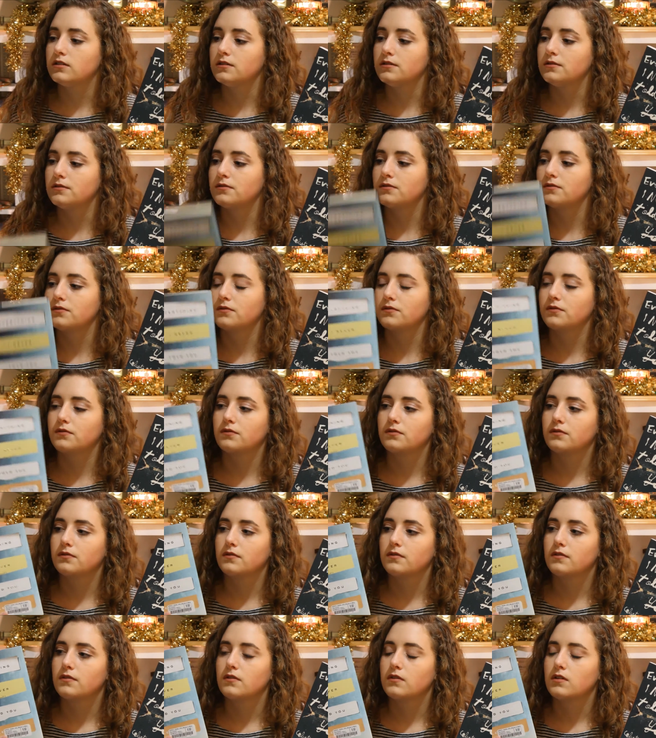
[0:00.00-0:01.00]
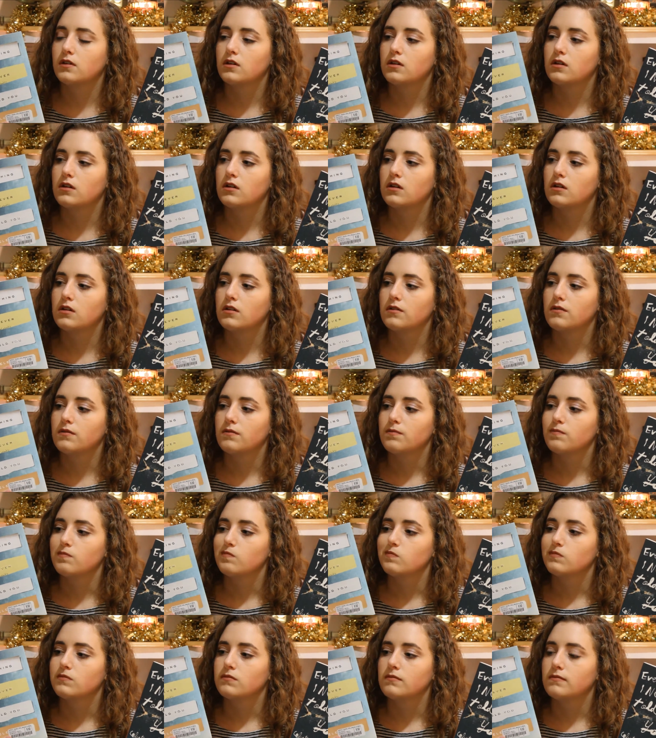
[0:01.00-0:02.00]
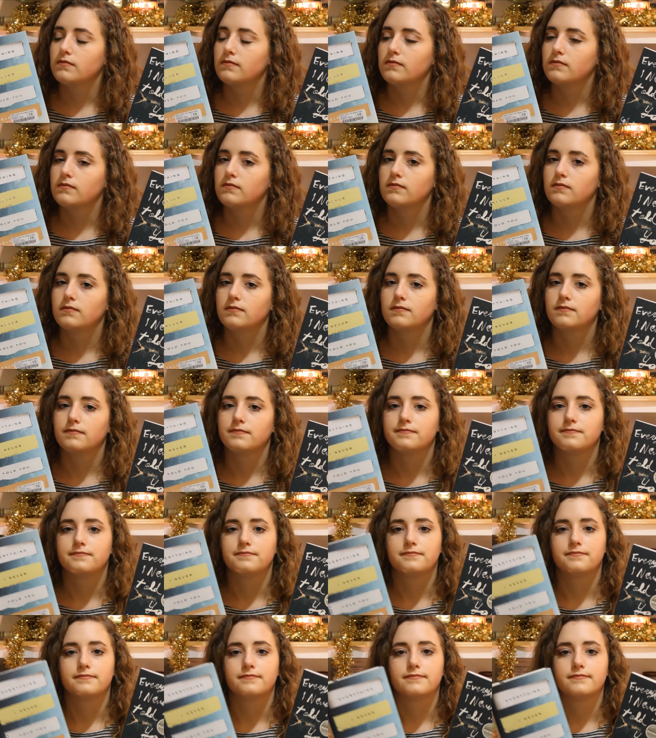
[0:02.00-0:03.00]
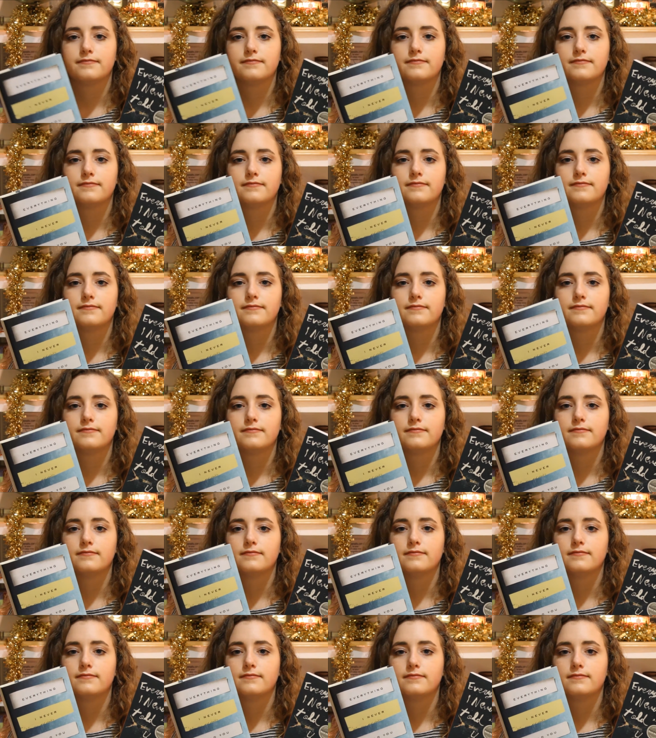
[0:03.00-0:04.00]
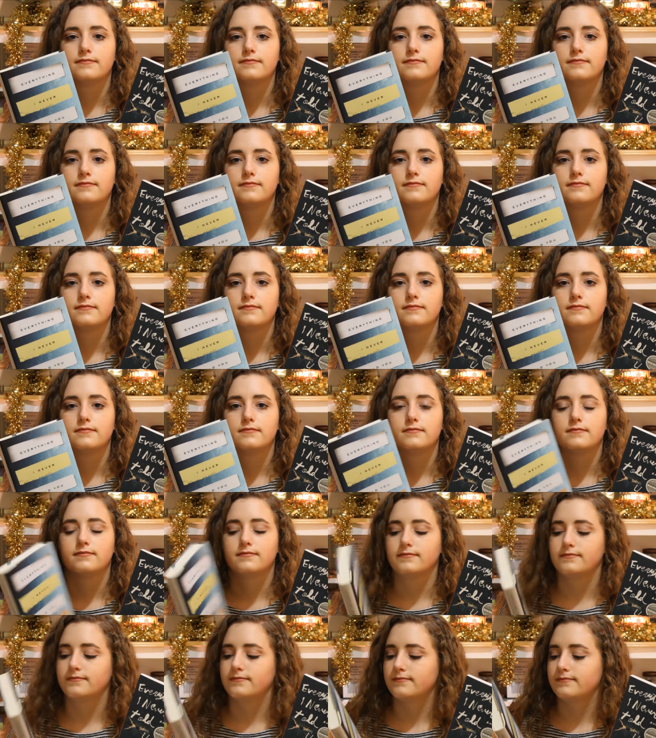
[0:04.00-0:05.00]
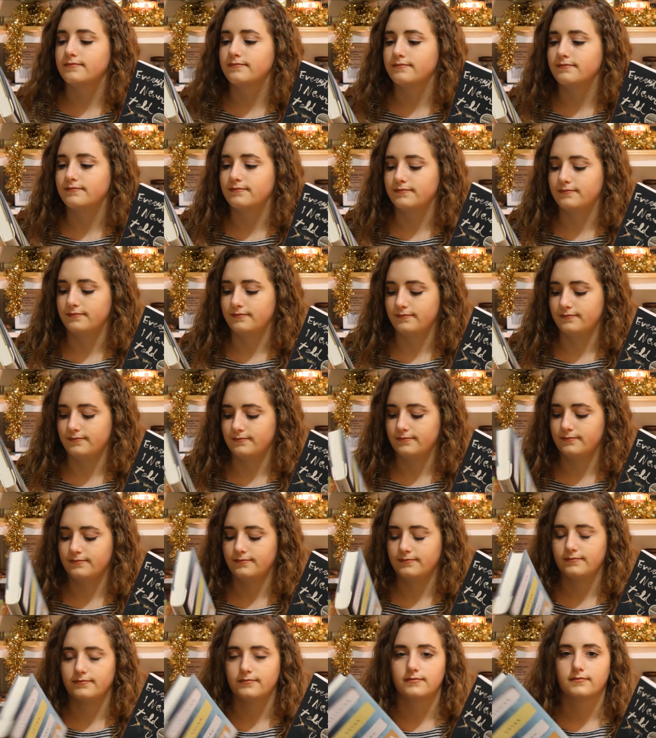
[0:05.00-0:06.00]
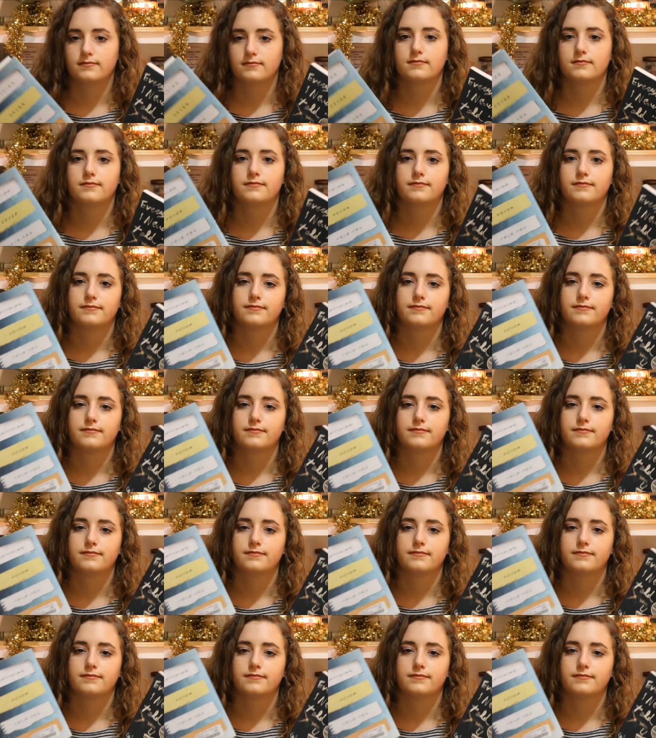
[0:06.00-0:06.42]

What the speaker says: (silence)